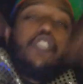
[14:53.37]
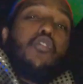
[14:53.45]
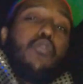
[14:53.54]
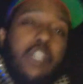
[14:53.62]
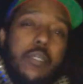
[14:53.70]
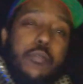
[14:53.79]

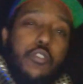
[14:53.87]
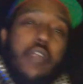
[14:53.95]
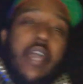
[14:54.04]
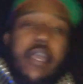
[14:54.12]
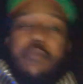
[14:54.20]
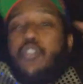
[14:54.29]
So
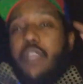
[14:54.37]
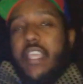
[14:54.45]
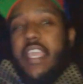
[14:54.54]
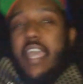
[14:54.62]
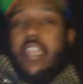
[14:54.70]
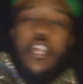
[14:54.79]
subscribe to
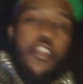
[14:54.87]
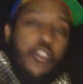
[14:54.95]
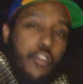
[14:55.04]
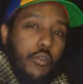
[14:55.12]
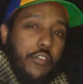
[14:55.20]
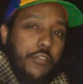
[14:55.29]
get
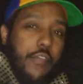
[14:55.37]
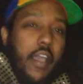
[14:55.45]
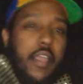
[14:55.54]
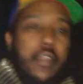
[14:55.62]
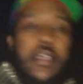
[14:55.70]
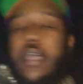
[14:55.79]
notified.